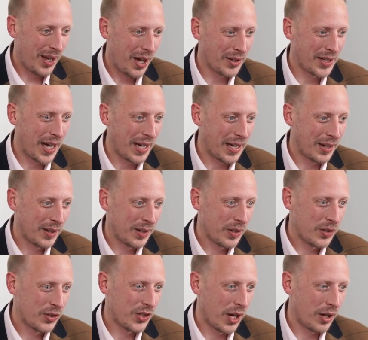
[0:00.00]
Okay,
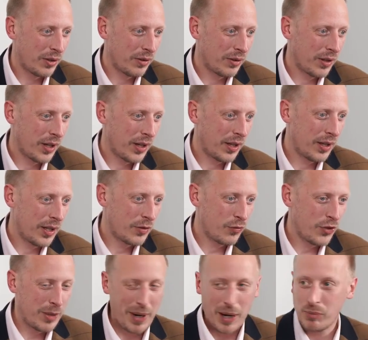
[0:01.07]
so it's
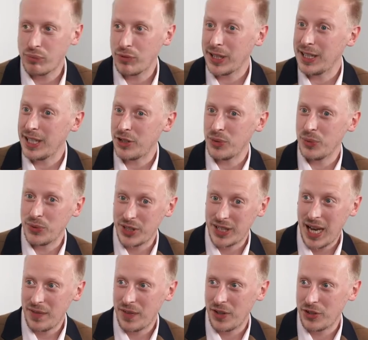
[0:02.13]
really about bringing this all
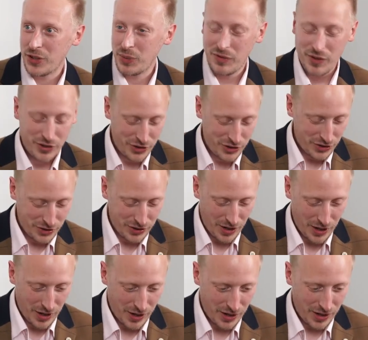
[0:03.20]
together. So we've understood
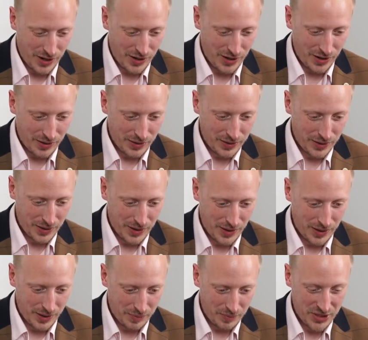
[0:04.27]
our
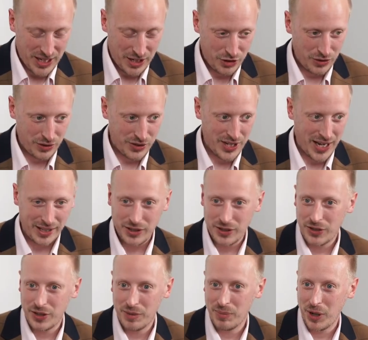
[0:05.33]
potential
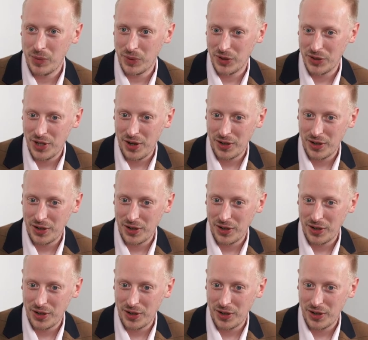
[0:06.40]
attackers that might want to